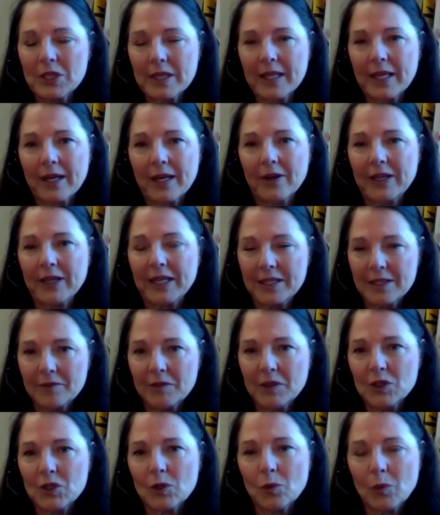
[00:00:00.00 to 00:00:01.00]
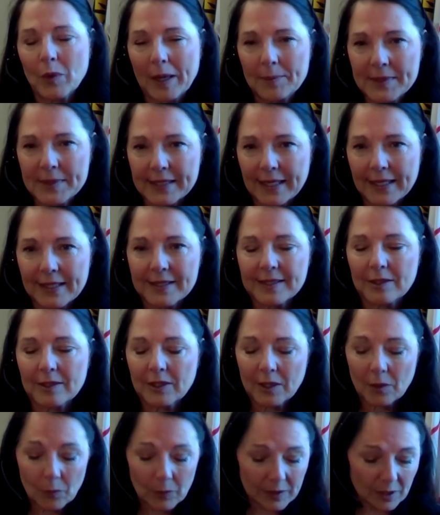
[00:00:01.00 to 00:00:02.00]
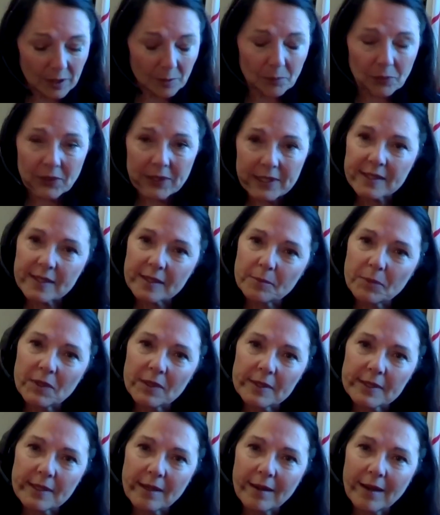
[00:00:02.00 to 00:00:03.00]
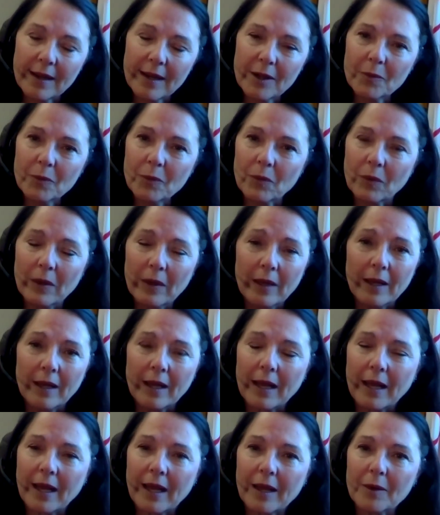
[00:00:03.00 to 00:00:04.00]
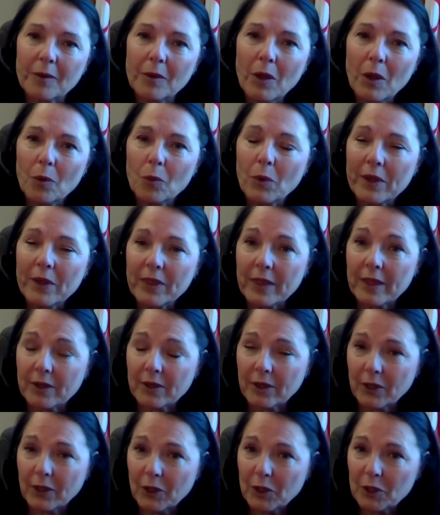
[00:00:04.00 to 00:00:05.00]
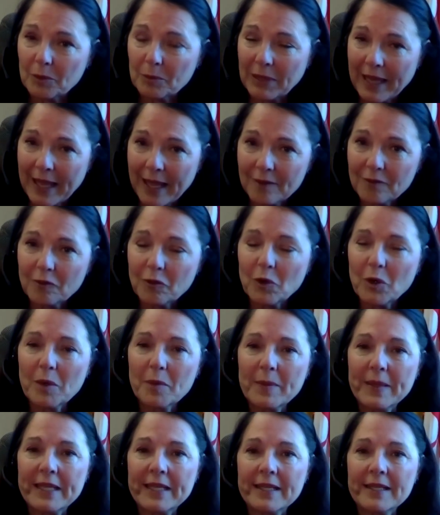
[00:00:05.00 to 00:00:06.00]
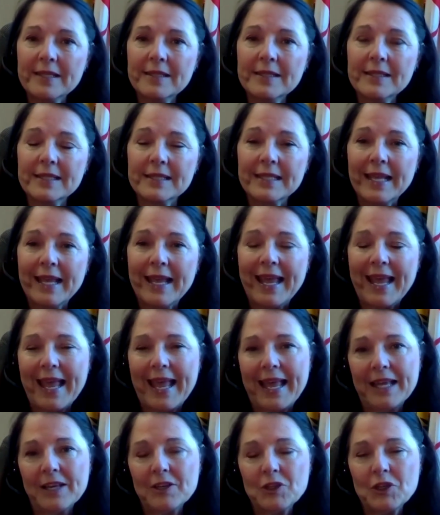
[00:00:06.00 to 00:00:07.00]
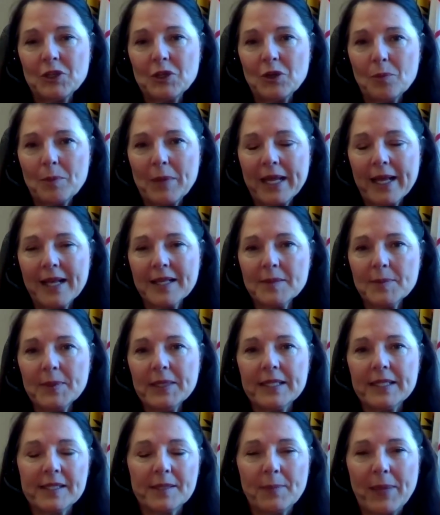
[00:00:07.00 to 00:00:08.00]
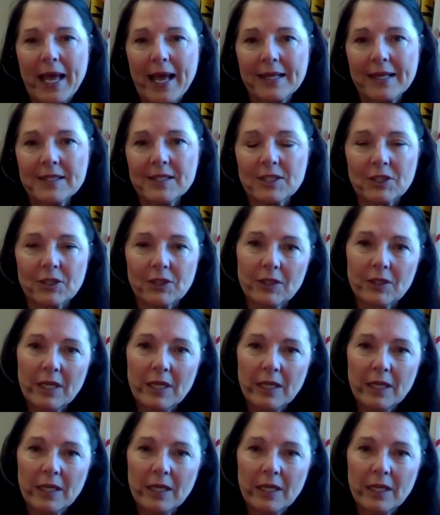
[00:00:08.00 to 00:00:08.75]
their individual websites, look at what their principles are, what their current platform is. And, my husband is a pastor.